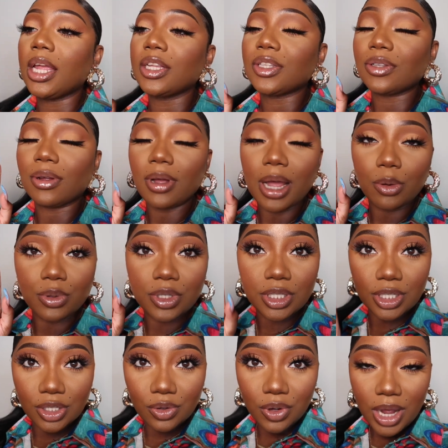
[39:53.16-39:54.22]
So I will
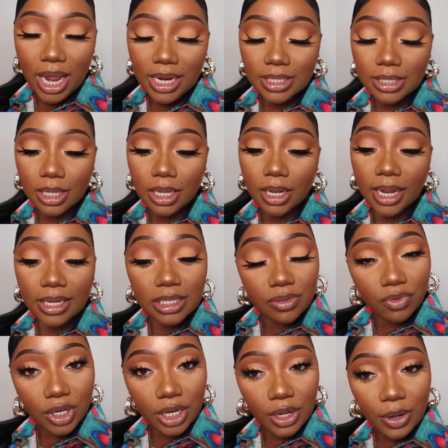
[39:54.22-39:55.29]
see you guys in the next
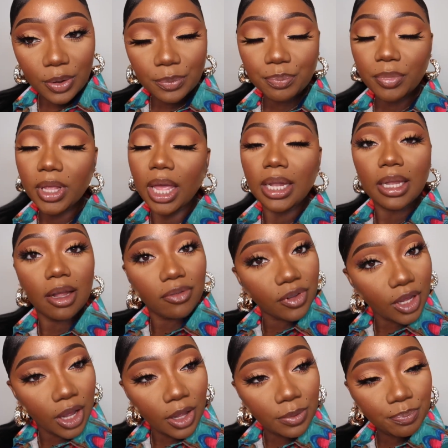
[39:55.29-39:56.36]
video. I love
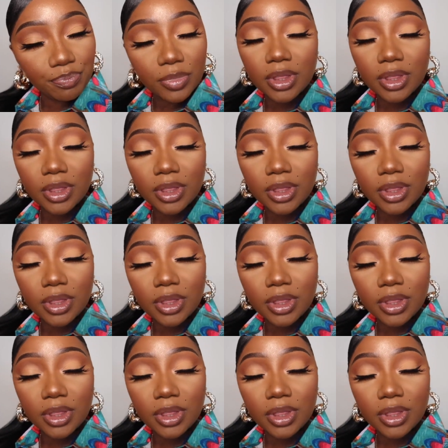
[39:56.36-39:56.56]
y'all.